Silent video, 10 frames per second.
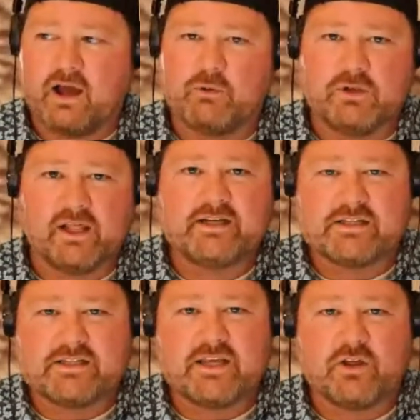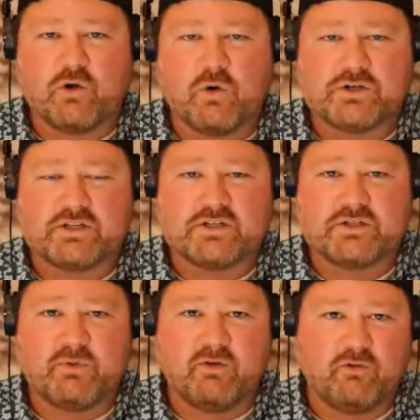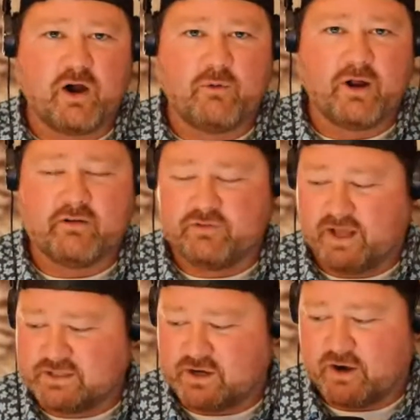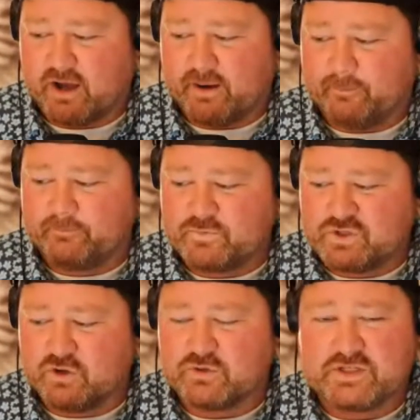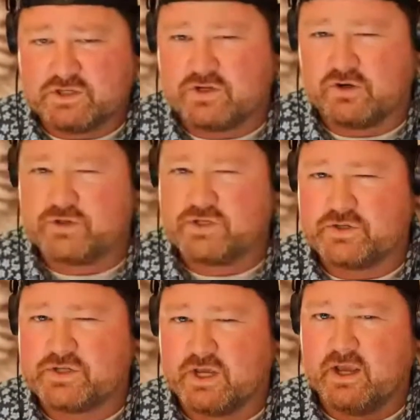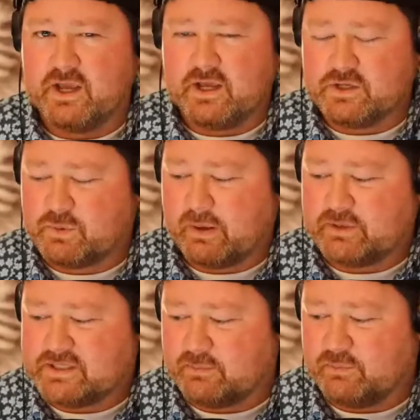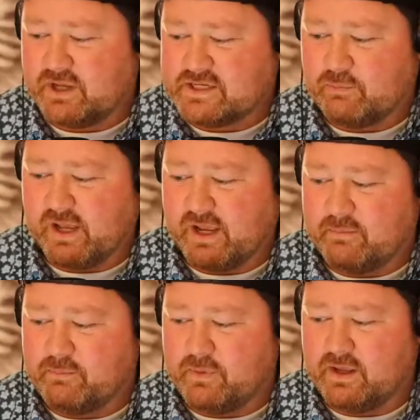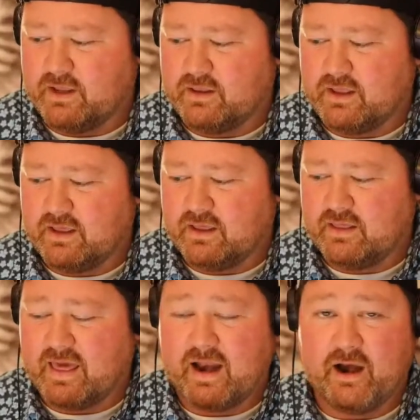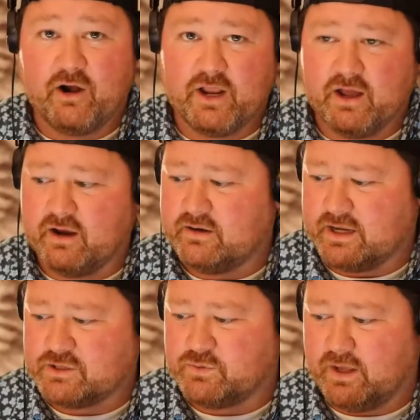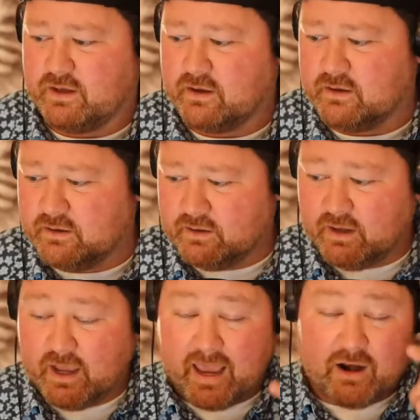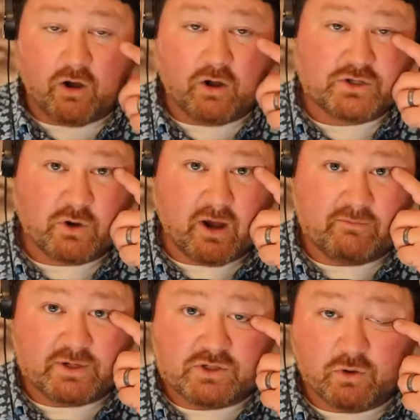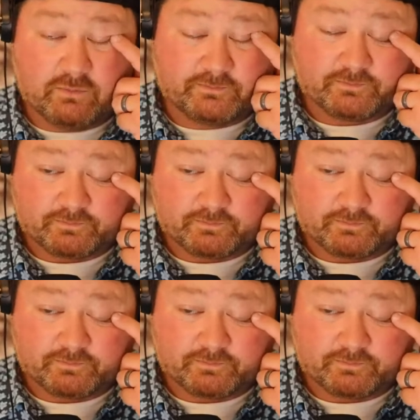would like to see the courses before I run a Flex Start on them. So Sisters is probably someplace I'll play in that area next week. And also I've been told